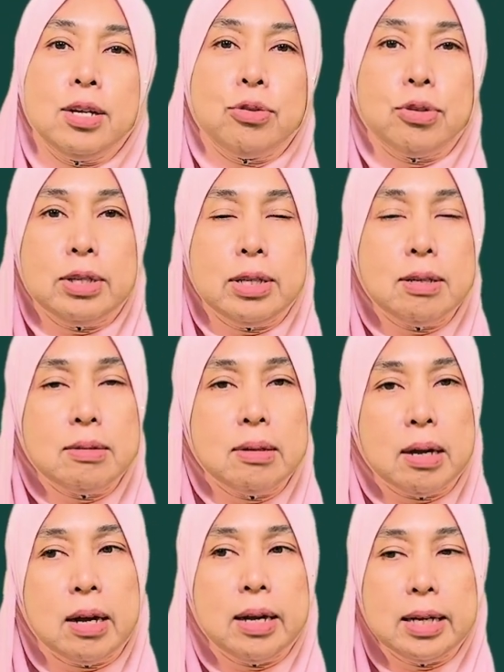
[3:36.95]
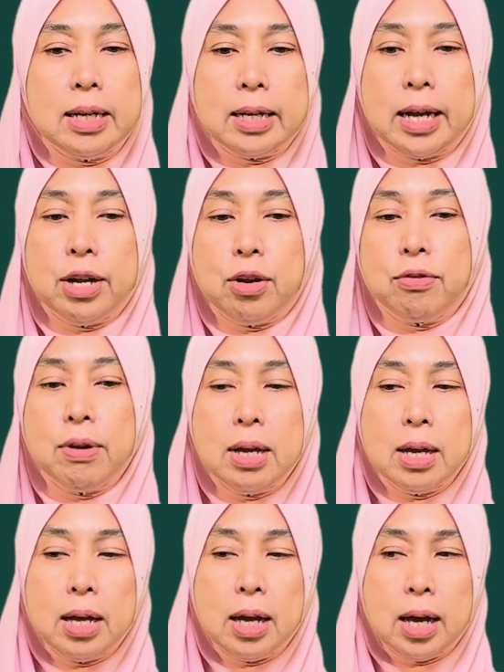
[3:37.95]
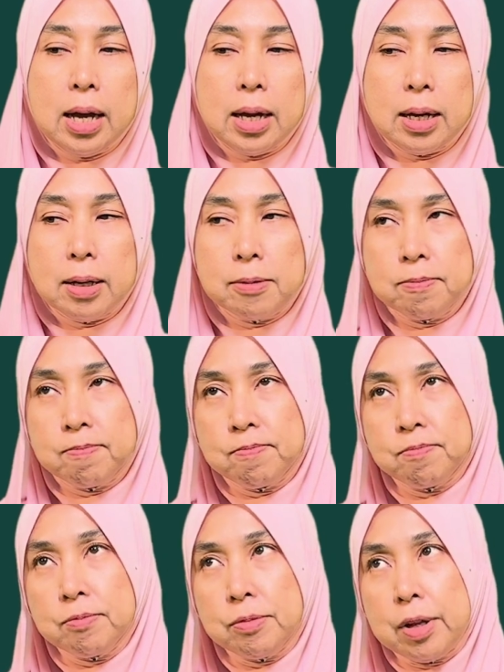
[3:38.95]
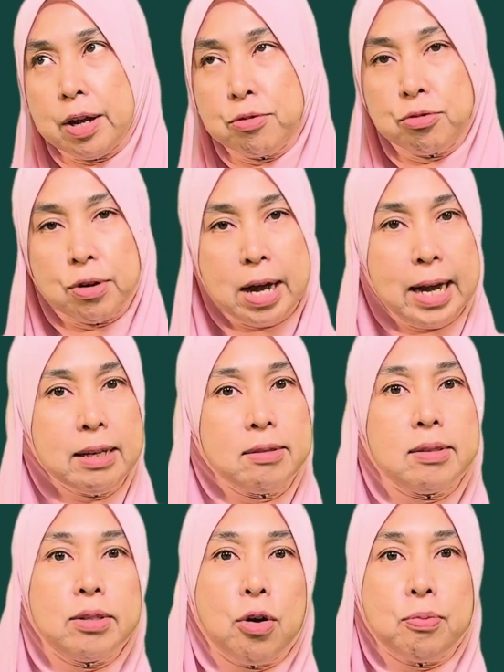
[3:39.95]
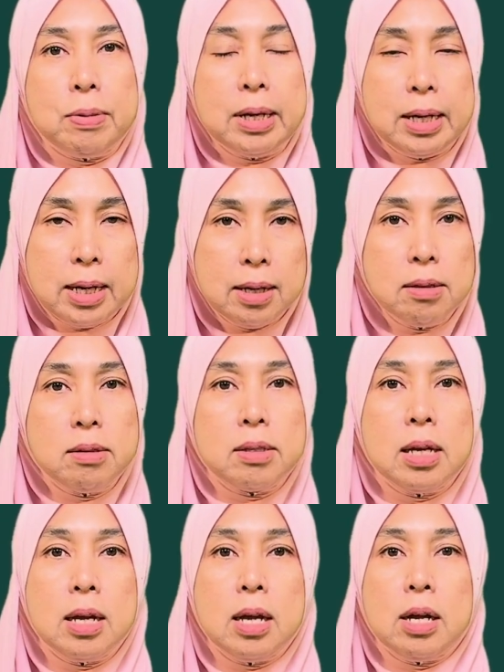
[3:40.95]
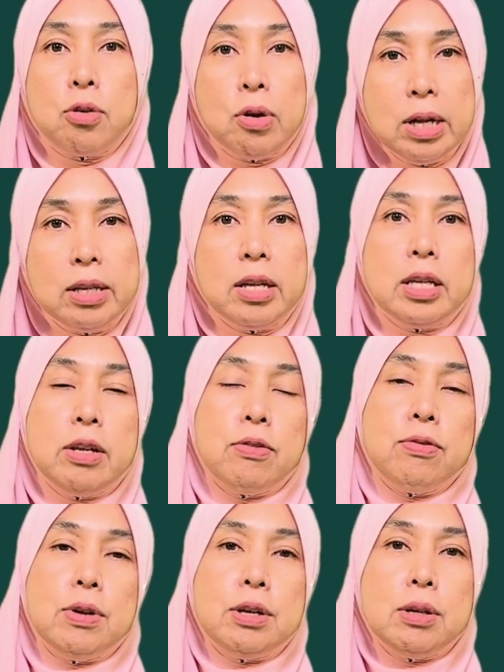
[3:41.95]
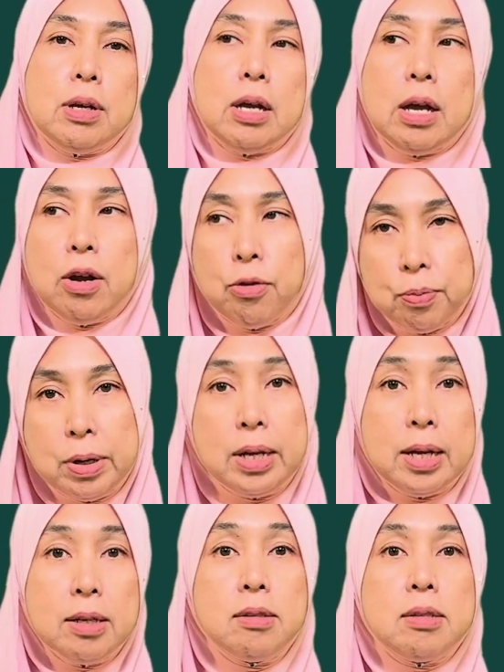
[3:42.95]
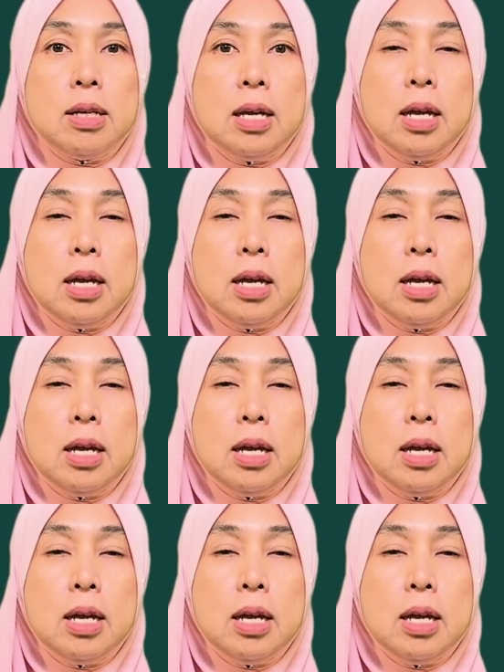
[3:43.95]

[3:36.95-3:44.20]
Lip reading: So these are the kind of advice, opinions, qualitative opinions,